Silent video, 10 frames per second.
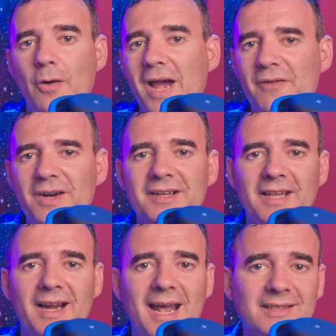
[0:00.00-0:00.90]
However,
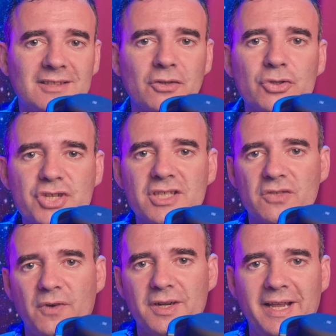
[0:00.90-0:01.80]
there are solutions
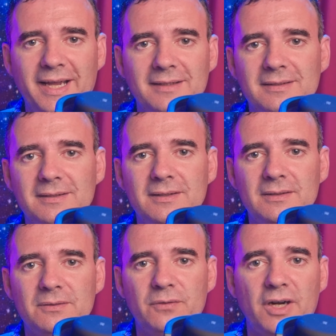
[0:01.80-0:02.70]
for that.
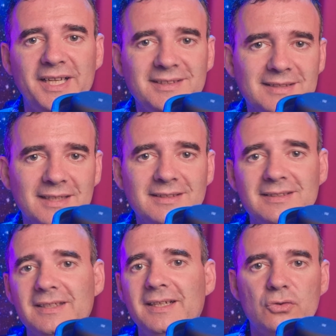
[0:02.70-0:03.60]
For
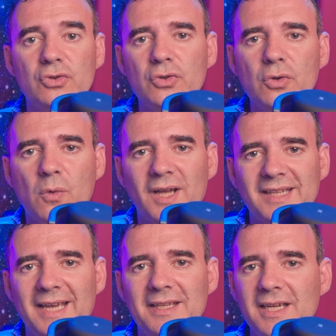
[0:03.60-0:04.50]
instance, to do
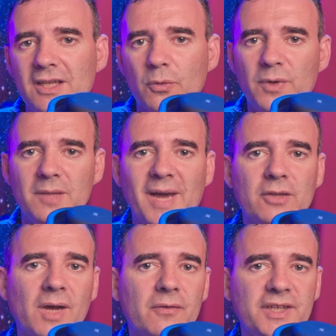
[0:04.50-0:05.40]
what I did with my
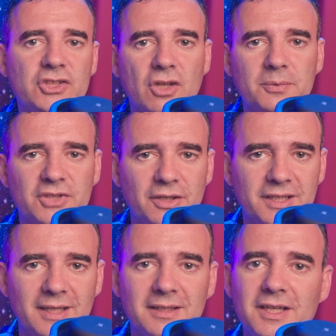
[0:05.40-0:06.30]
12-inch
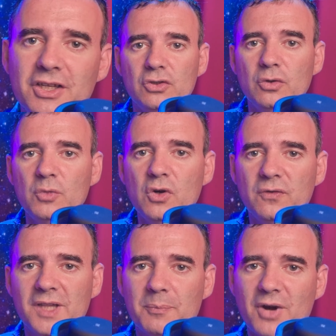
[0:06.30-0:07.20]
Dobsonian, to
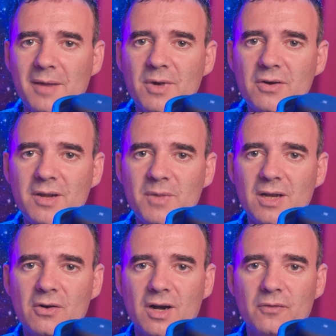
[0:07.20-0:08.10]
move the primary
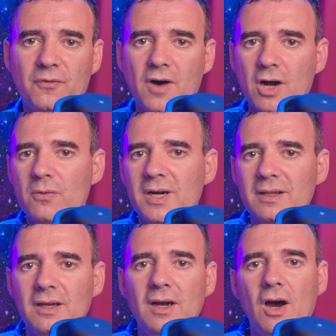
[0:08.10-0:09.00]
mirror
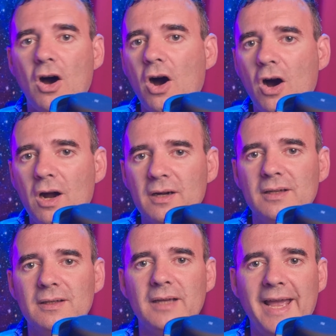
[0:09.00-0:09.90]
forward or
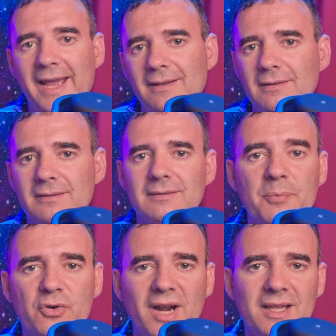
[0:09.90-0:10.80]
and
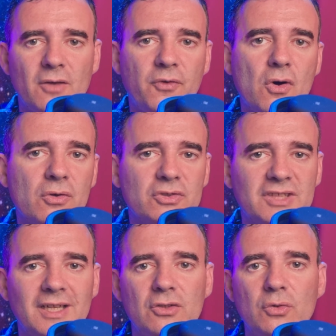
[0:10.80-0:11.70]
upgrade the
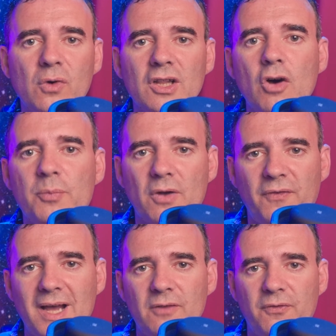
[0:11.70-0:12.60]
focuser to a low
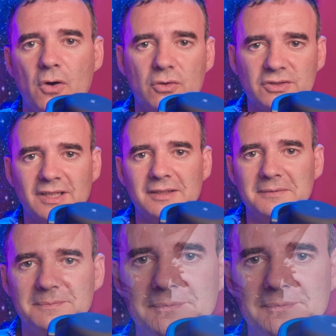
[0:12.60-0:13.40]
profile focuser.